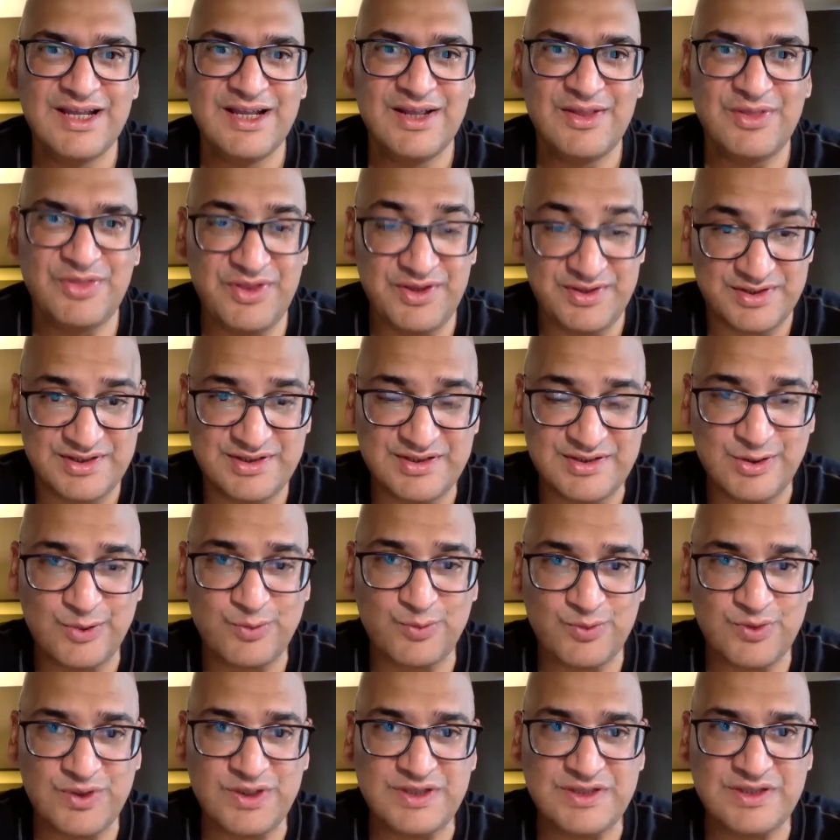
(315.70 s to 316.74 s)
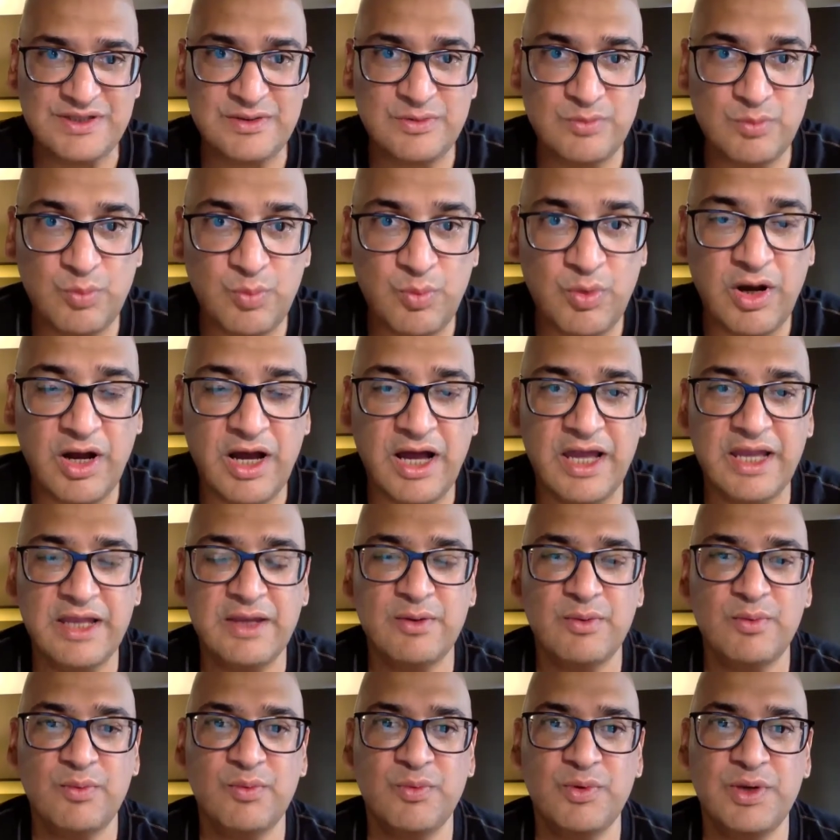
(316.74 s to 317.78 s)
this is the reason why
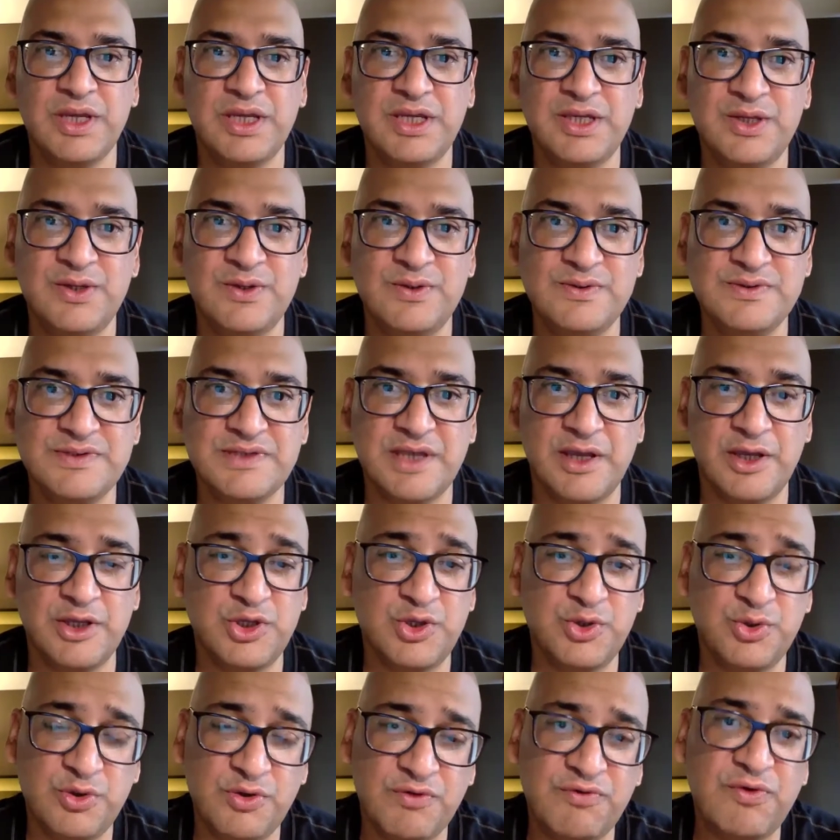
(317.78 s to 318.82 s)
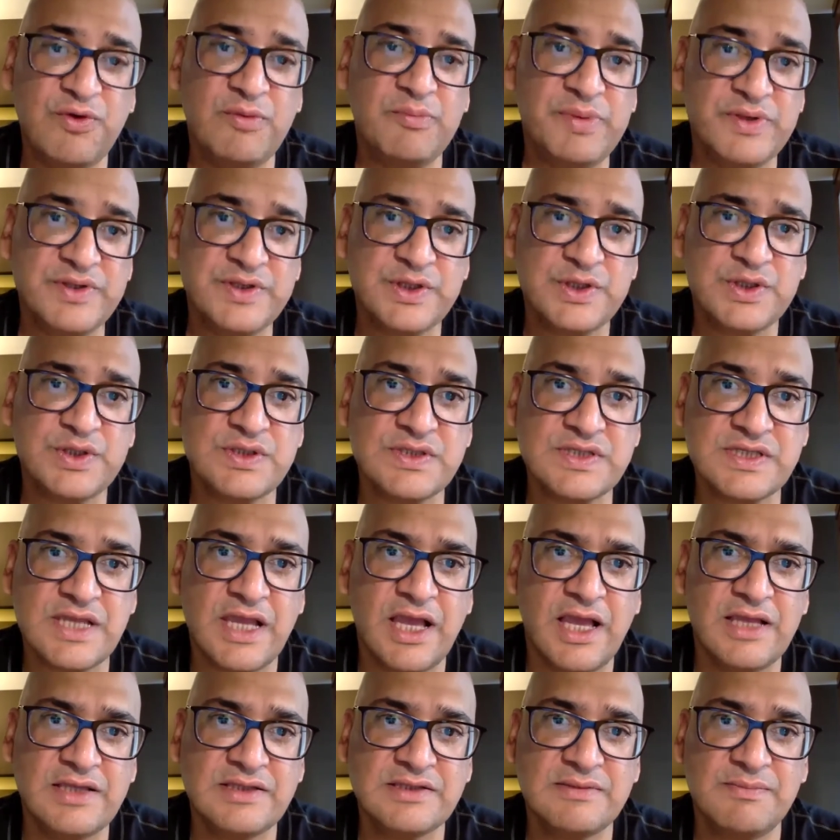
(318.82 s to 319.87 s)
we use a uniform position
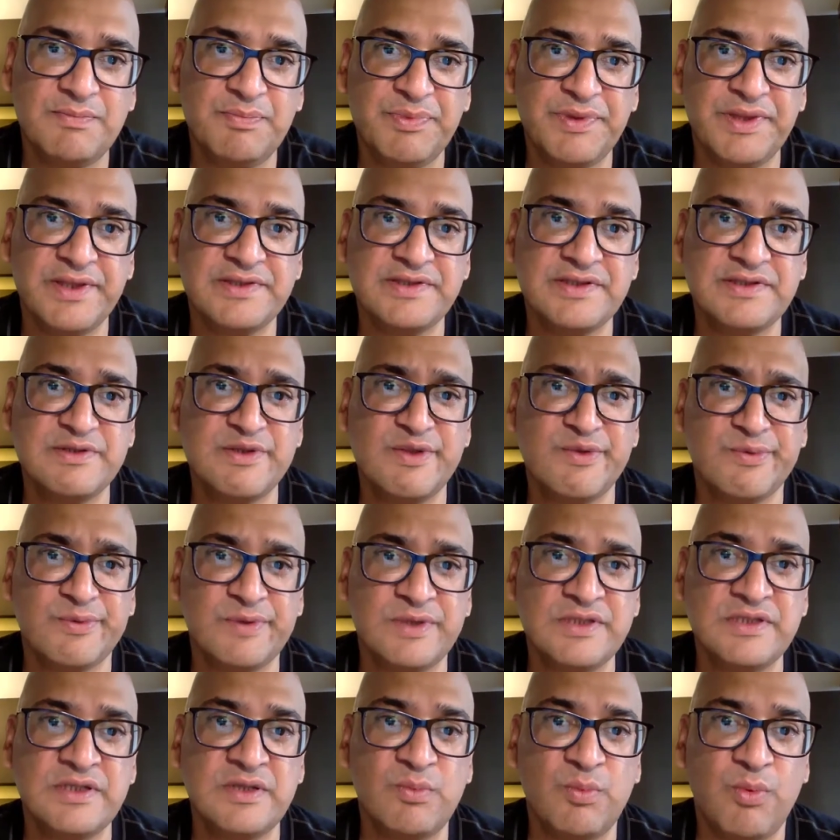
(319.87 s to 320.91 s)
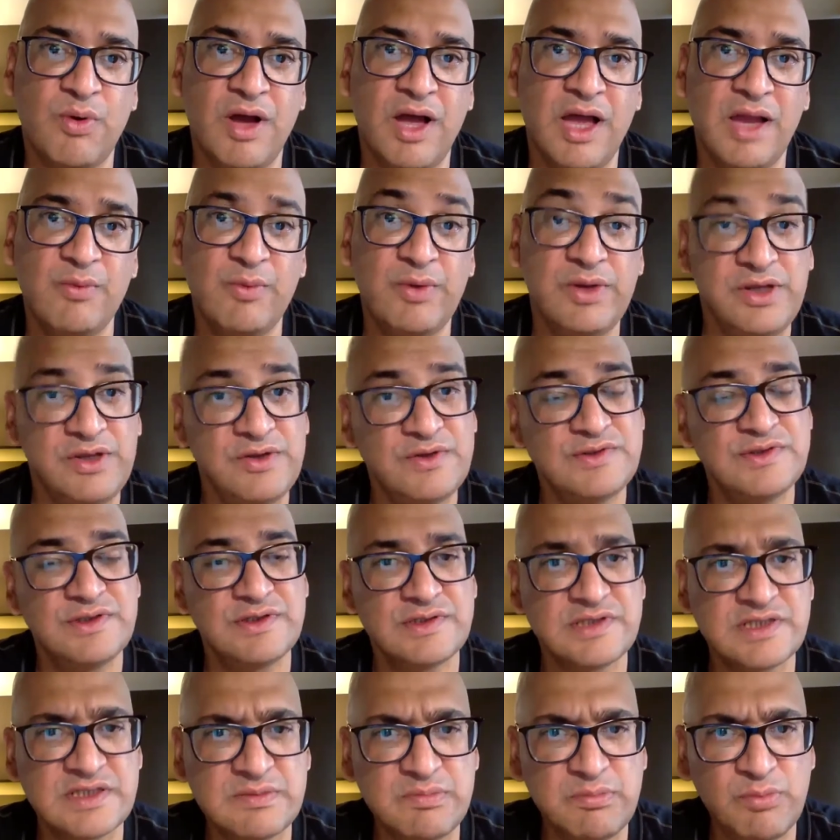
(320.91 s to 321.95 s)
size. This is the reason why we use
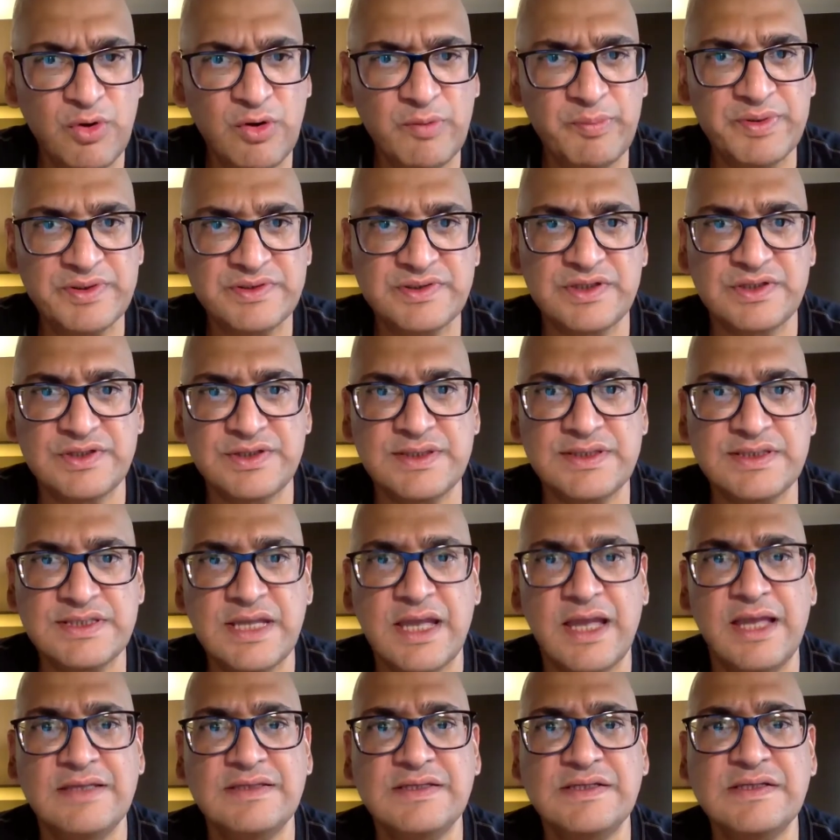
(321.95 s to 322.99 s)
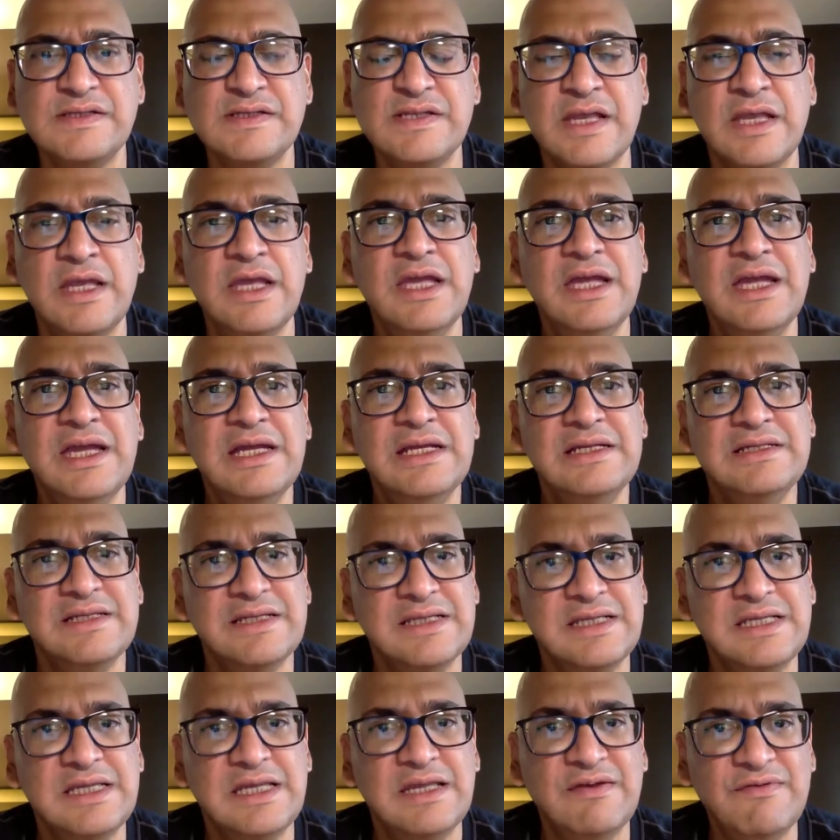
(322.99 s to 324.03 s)
small position sizes, to
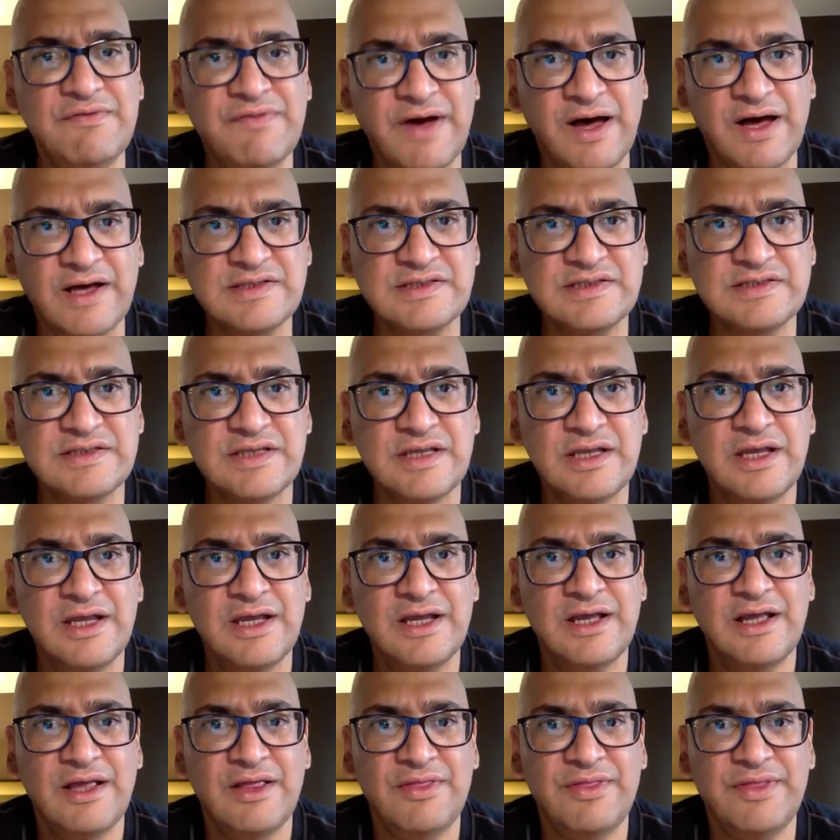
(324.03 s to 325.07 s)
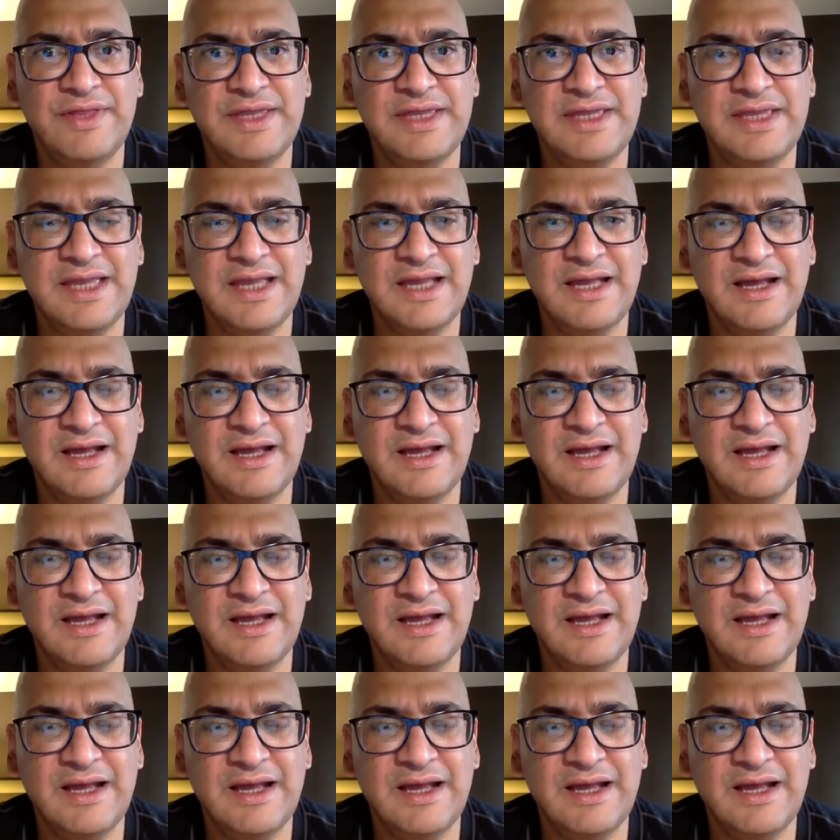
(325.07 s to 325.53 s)
give us the